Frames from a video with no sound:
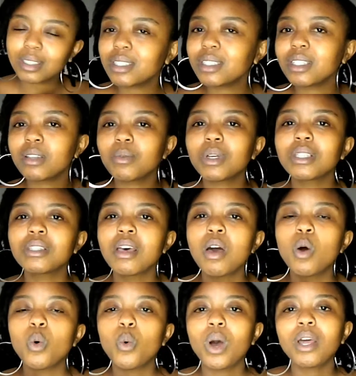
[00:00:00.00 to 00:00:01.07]
It was
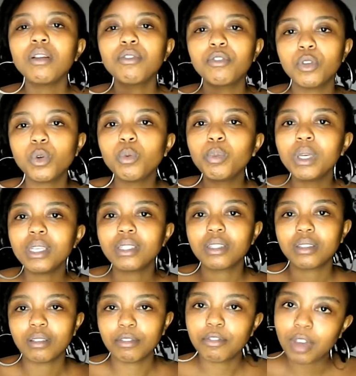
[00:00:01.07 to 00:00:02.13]
quite a few
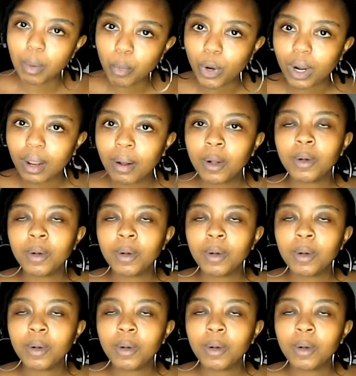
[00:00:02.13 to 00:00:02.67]
pieces of fabric,